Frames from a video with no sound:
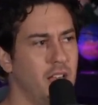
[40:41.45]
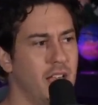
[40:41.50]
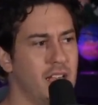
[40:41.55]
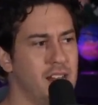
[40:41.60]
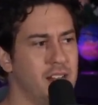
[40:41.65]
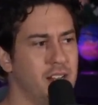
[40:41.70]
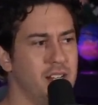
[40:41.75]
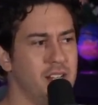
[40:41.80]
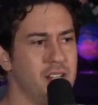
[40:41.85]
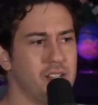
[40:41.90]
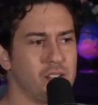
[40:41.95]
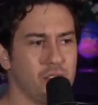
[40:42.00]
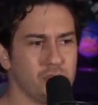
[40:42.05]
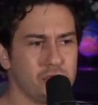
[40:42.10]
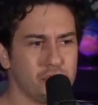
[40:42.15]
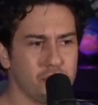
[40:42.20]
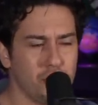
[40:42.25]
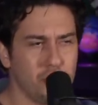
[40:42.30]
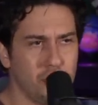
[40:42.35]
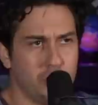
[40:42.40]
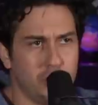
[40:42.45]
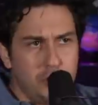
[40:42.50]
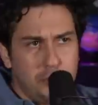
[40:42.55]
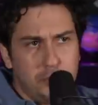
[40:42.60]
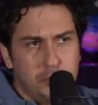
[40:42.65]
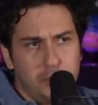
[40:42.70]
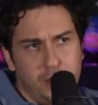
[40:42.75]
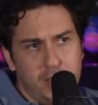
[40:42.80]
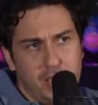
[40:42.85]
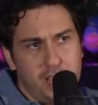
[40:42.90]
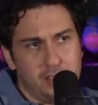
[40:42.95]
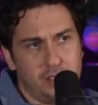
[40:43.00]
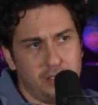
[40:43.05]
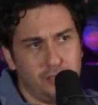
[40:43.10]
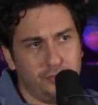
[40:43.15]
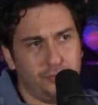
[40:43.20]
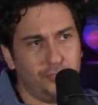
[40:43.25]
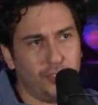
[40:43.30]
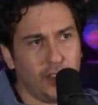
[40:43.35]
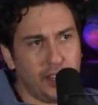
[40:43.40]
and it is also a good place
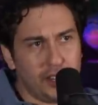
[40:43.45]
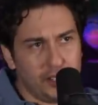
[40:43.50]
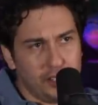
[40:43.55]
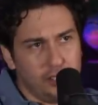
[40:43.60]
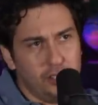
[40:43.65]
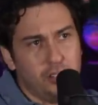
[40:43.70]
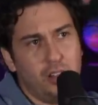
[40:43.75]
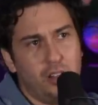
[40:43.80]
to funnel